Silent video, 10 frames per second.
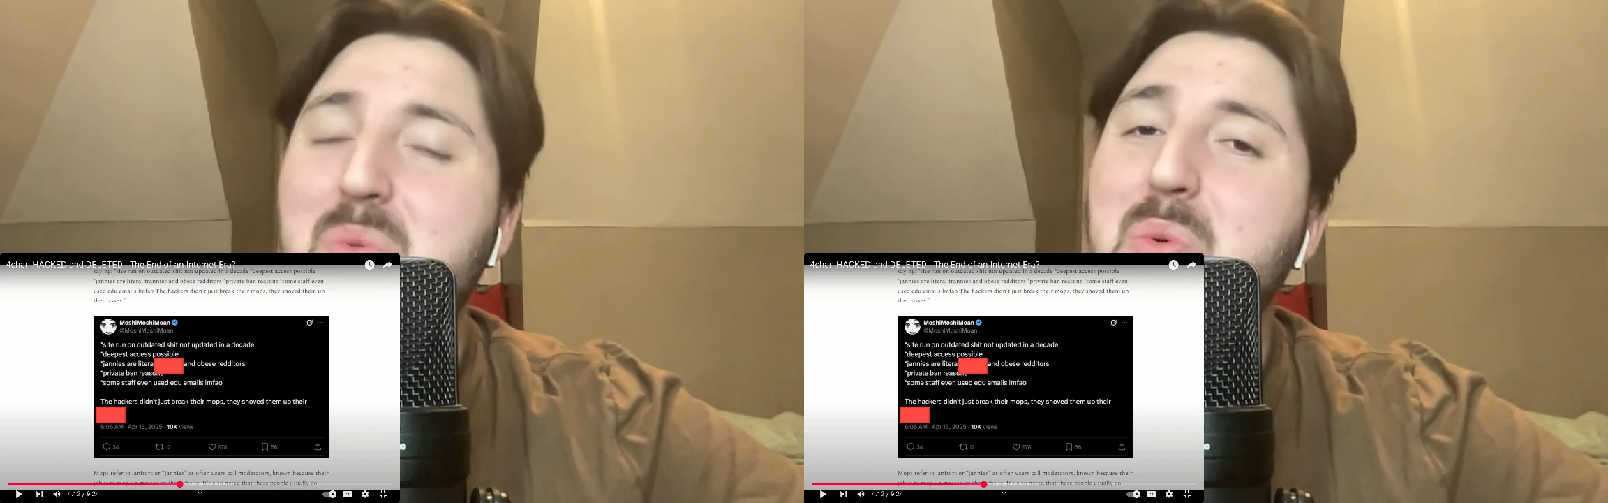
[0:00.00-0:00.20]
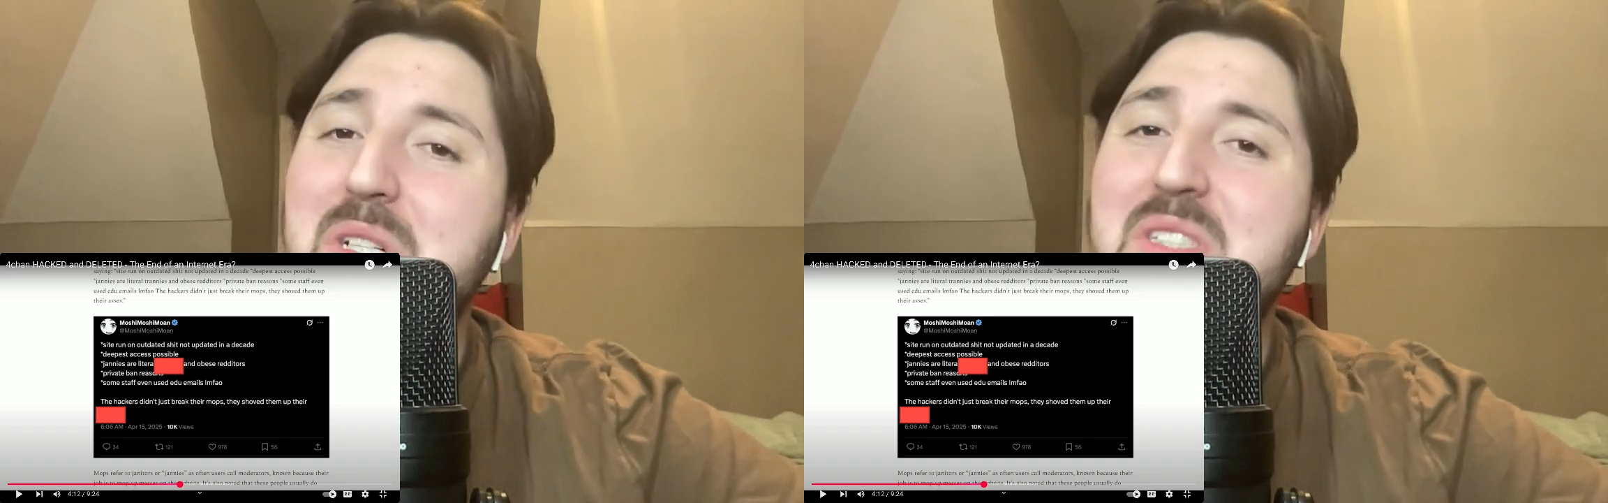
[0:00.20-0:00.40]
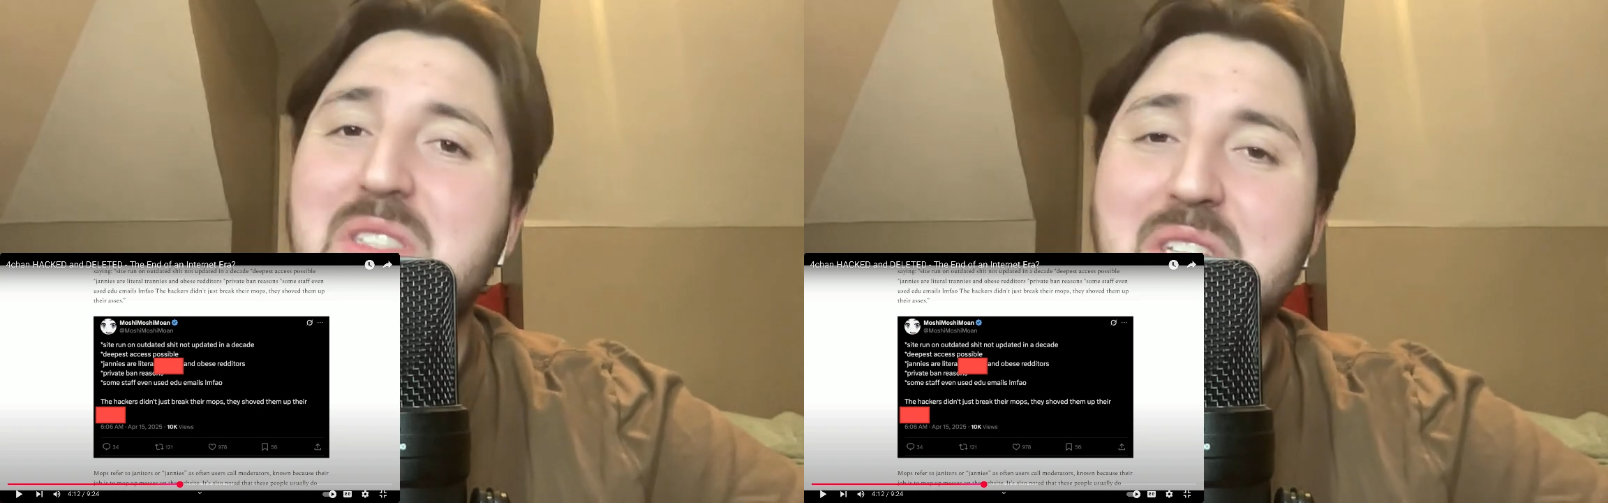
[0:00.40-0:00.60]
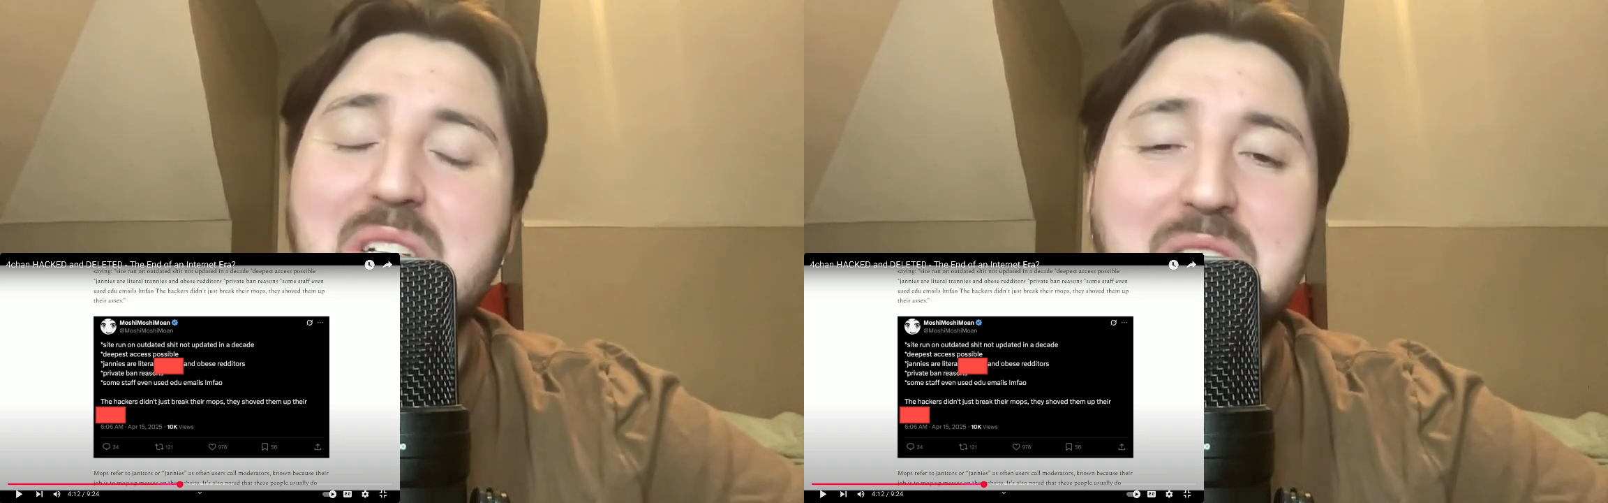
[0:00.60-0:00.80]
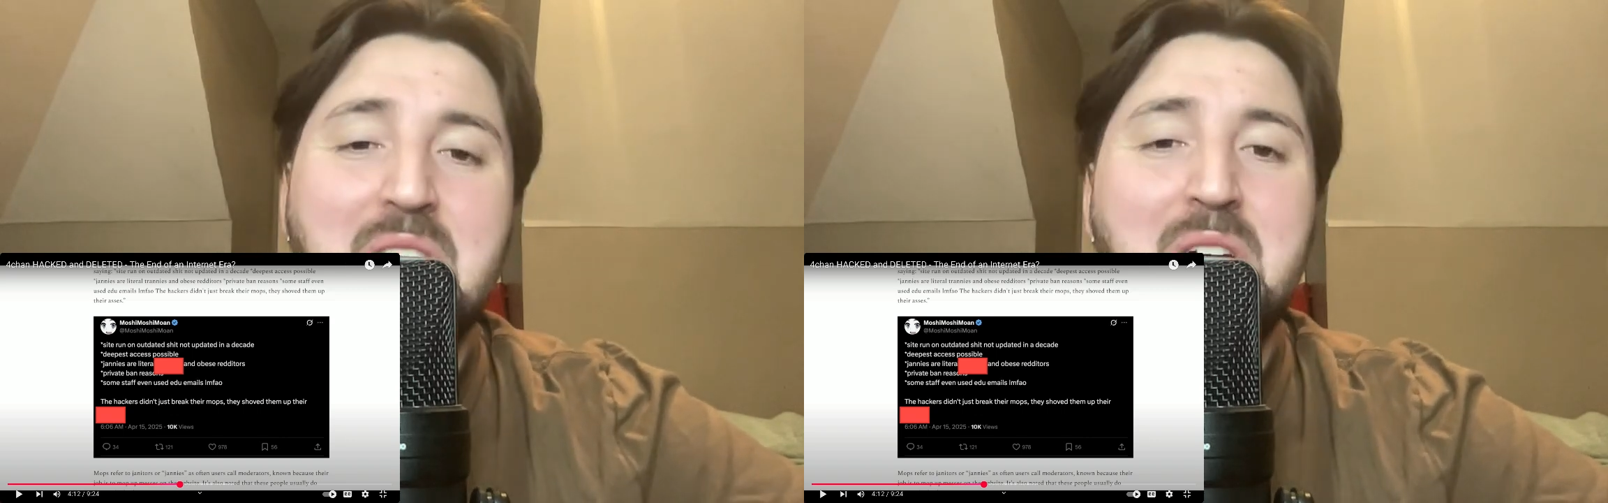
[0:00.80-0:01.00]
What
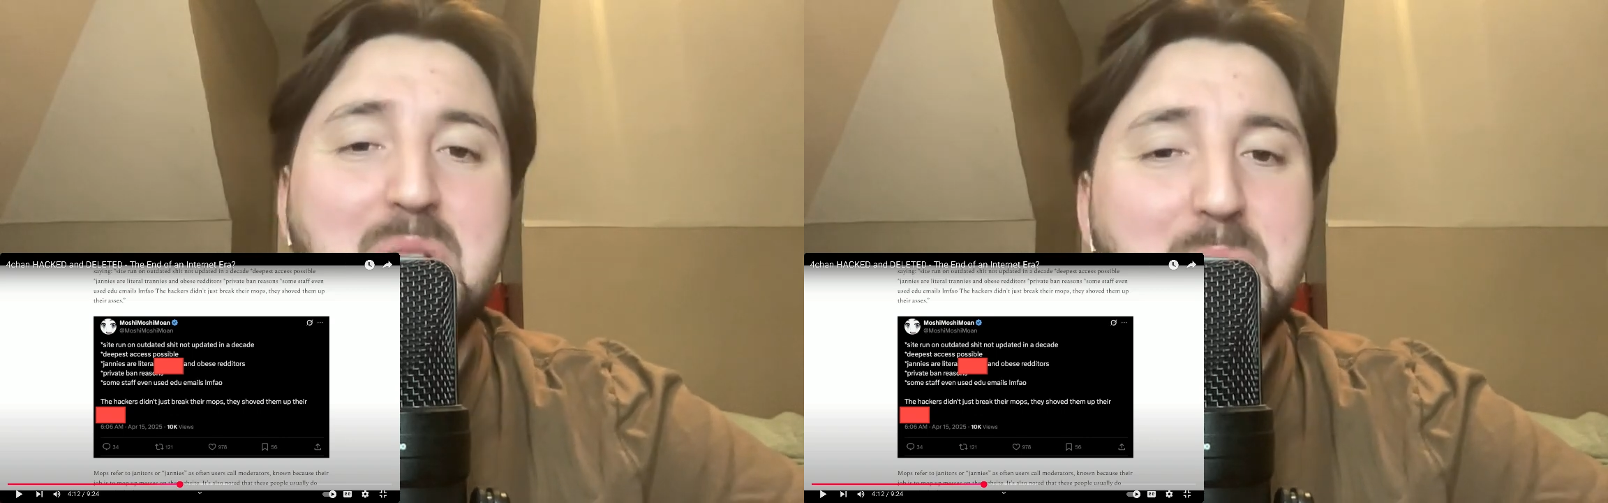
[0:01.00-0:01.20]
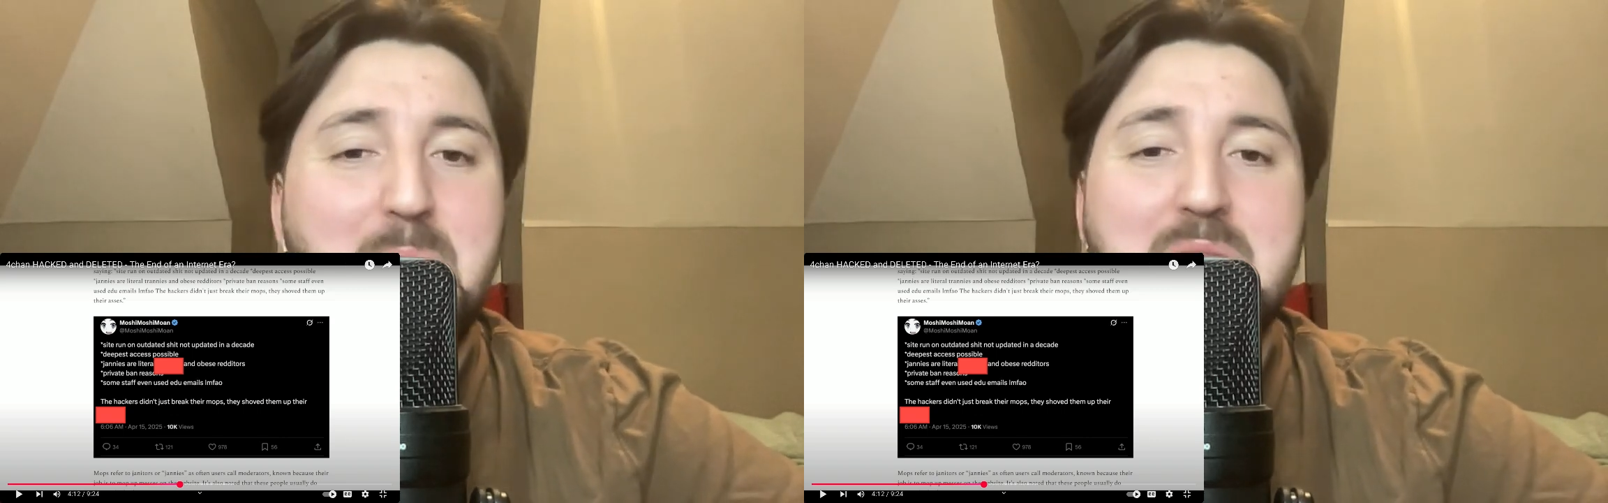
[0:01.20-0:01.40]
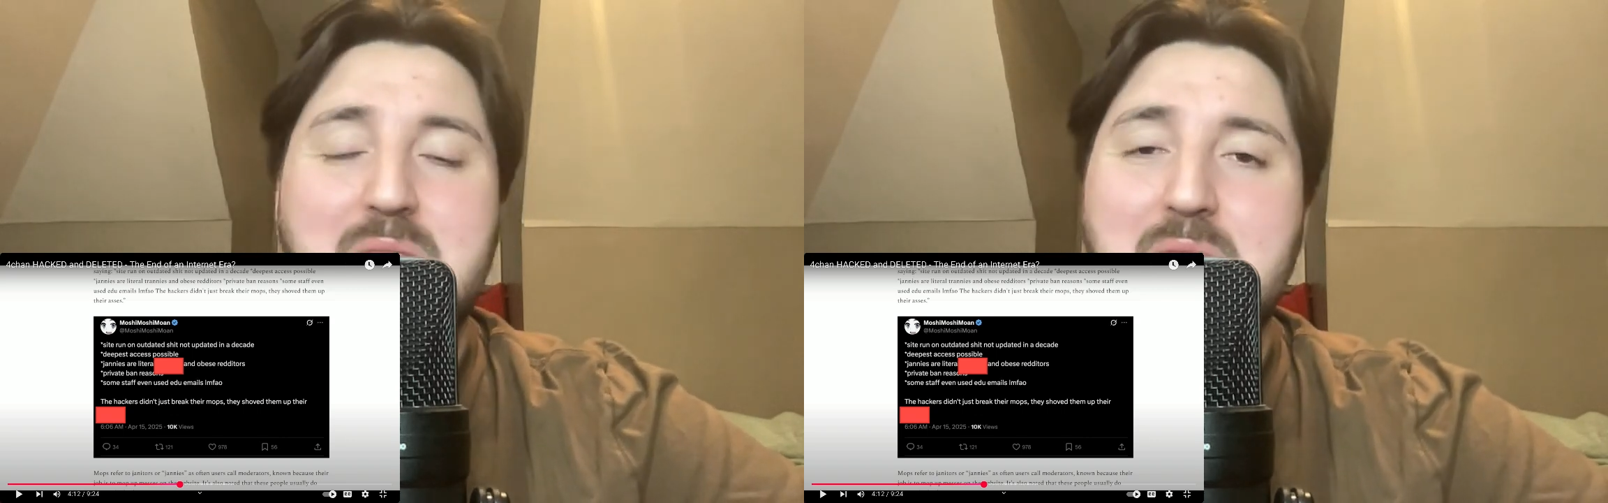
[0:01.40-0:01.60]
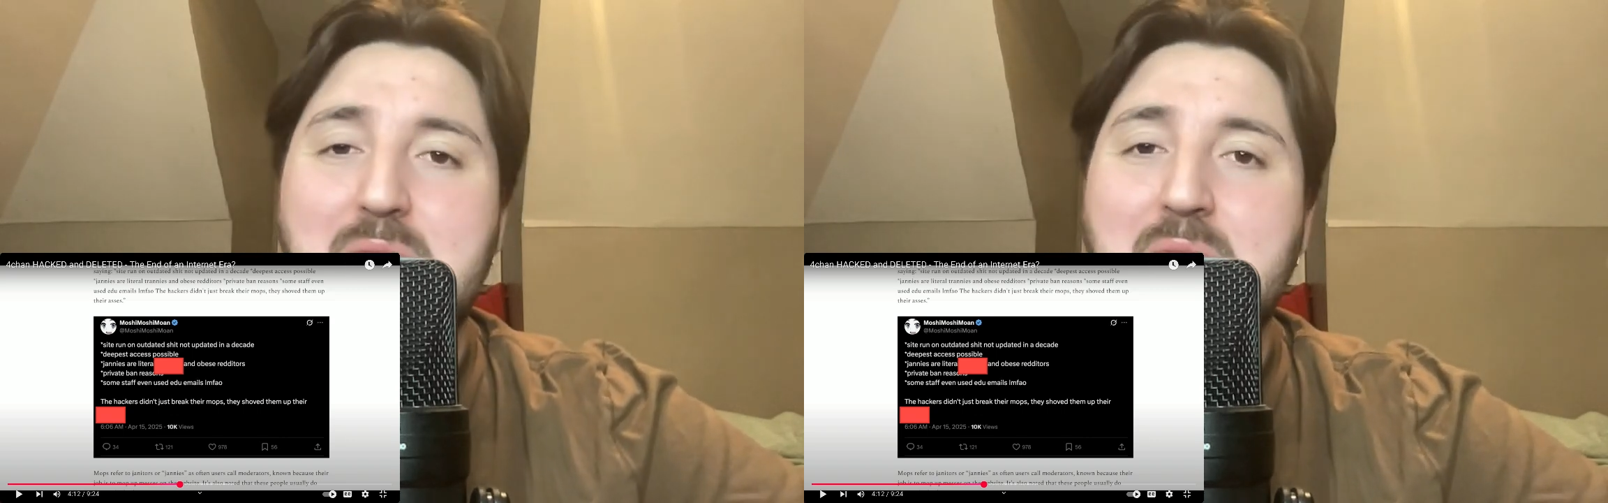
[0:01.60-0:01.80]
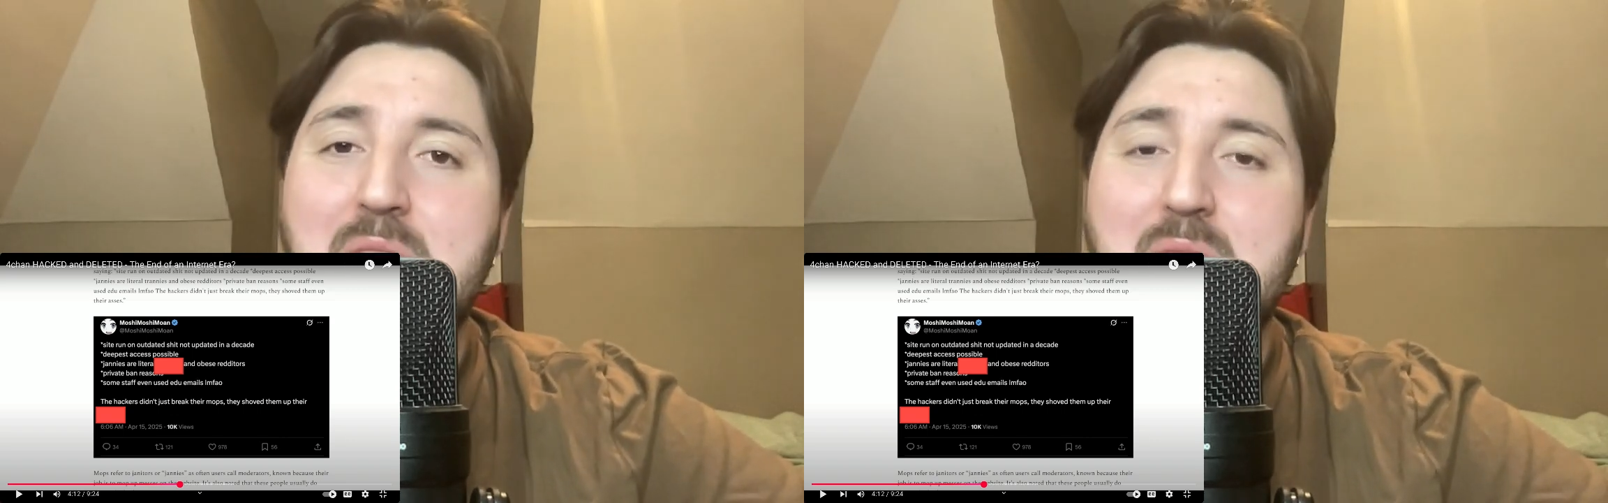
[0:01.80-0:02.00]
sick, twisted...